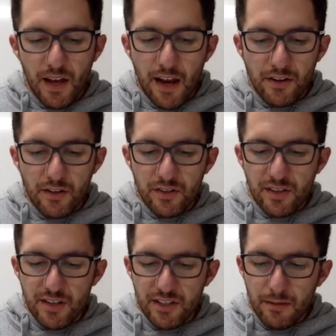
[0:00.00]
And you can
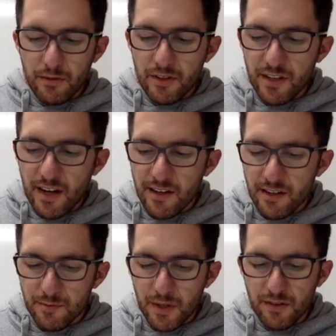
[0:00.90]
see some of the data
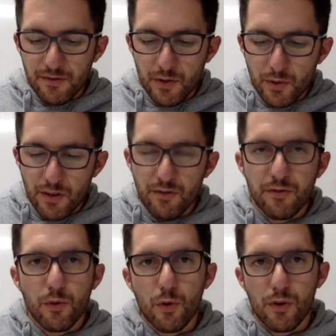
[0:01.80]
has been filled in
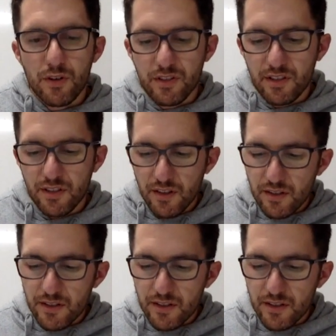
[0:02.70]
for us,